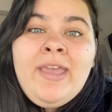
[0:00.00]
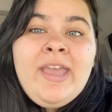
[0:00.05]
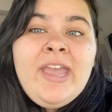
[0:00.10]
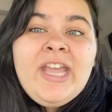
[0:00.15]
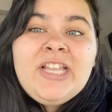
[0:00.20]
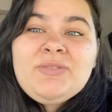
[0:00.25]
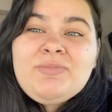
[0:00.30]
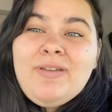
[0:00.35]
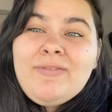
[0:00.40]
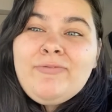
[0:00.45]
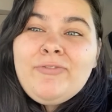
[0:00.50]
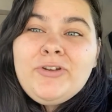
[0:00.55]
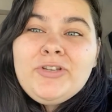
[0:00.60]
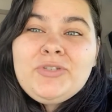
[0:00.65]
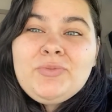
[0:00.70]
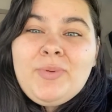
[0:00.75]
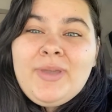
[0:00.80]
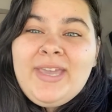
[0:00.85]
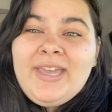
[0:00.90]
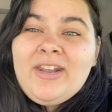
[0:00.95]
It's my
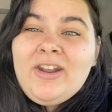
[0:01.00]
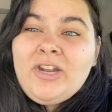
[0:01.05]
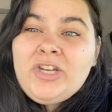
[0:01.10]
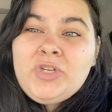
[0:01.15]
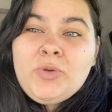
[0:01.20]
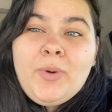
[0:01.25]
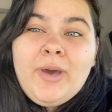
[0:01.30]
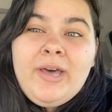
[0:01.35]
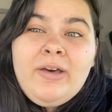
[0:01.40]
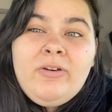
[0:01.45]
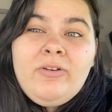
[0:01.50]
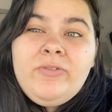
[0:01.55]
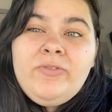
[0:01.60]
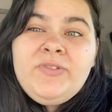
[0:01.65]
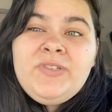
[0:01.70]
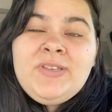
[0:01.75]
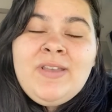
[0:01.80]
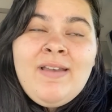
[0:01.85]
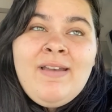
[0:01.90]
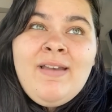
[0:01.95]
first weekend on
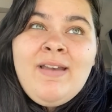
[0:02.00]
12s.